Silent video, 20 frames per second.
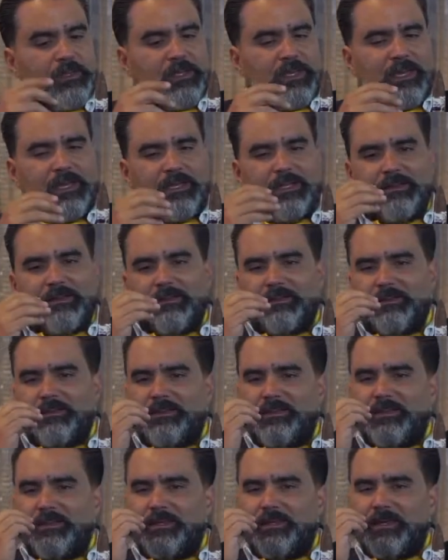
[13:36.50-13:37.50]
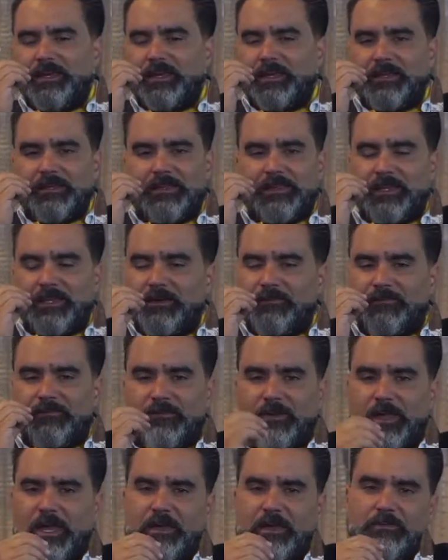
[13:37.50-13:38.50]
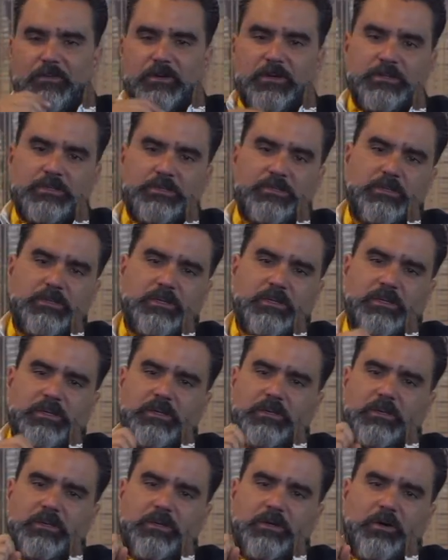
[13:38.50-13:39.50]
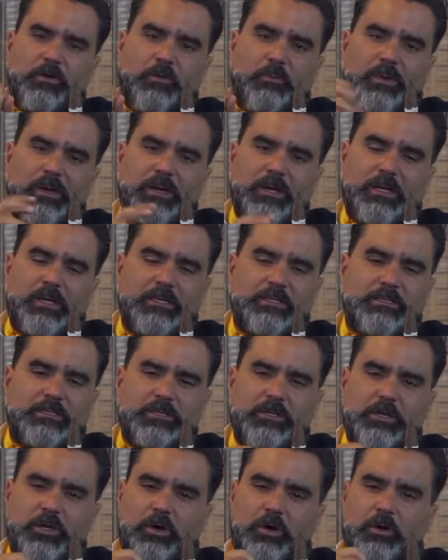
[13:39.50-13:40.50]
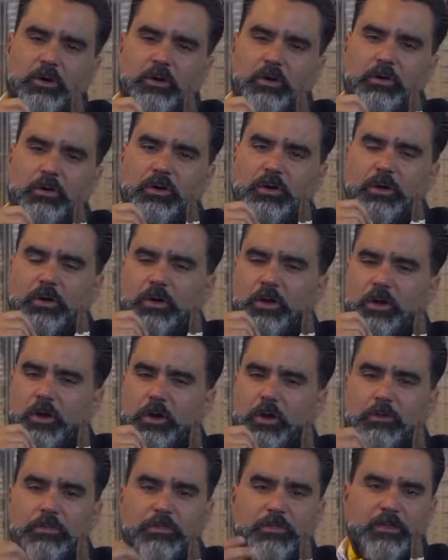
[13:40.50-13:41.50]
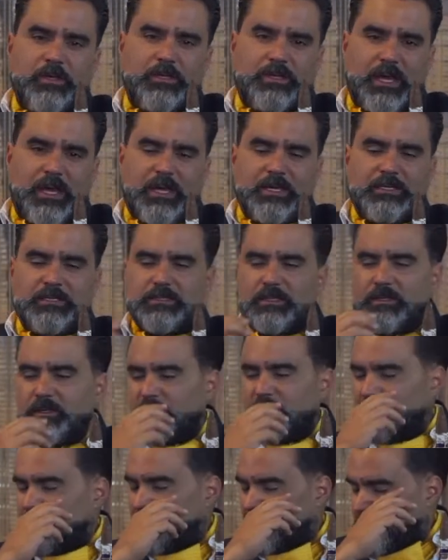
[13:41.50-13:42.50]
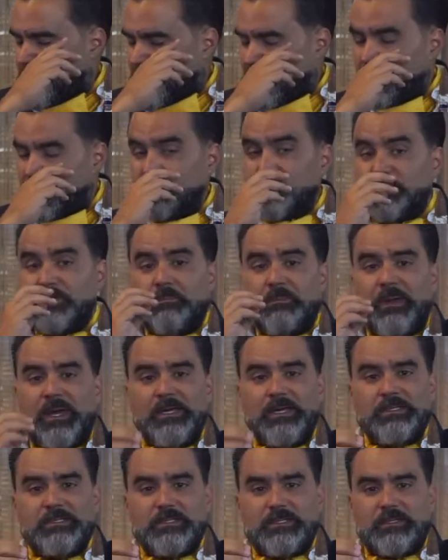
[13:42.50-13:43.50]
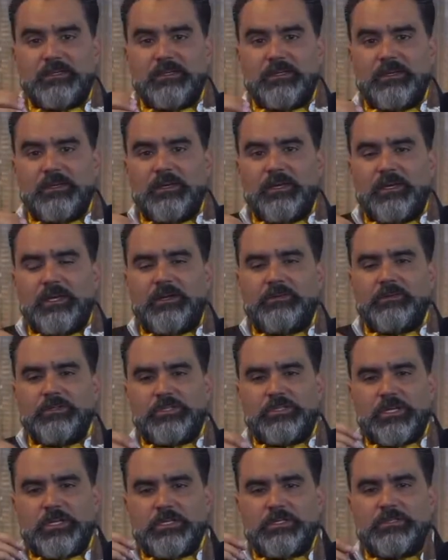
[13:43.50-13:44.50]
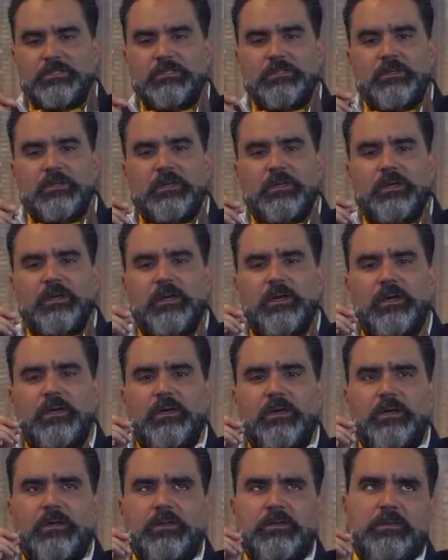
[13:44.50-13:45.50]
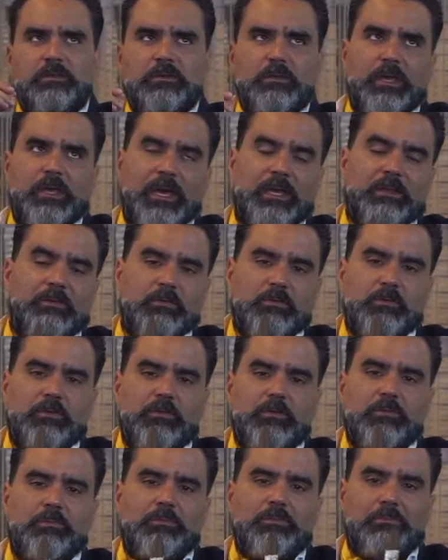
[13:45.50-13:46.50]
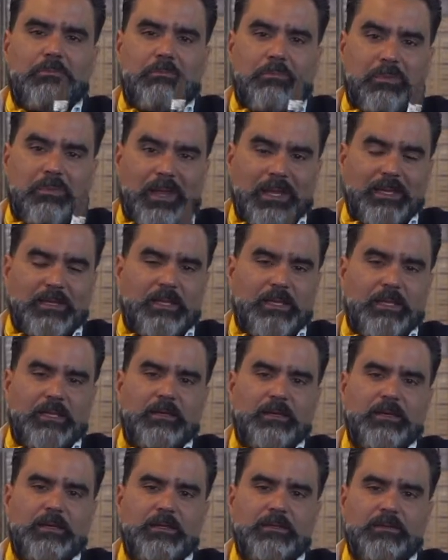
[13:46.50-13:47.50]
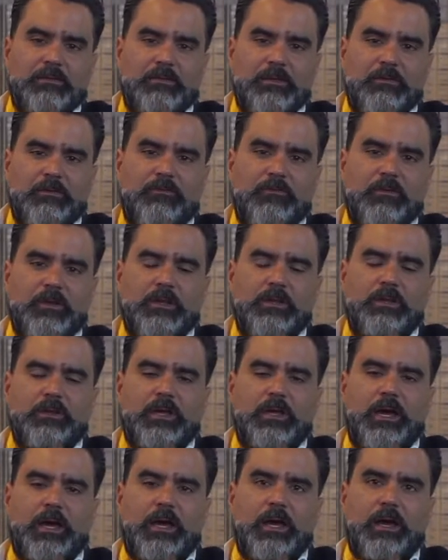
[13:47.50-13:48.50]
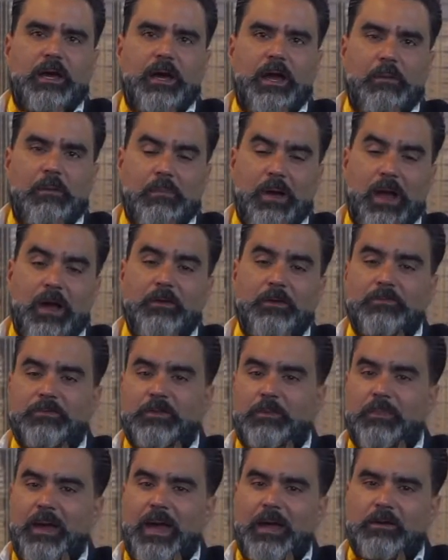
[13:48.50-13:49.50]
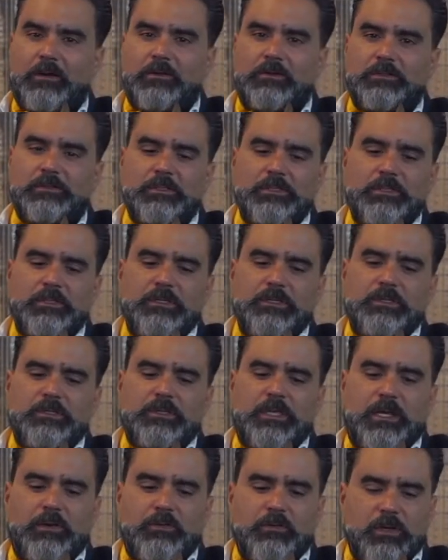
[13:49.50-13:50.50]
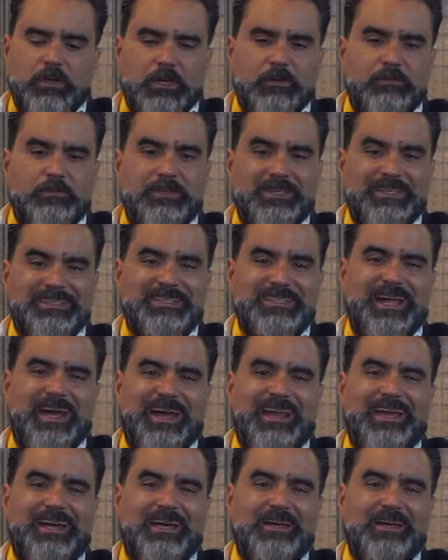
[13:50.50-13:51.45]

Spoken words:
and the flavors, no bitterness, no earthy taste. It was amazing. It was just to get to blending into different amount of tobacco that it will give this kind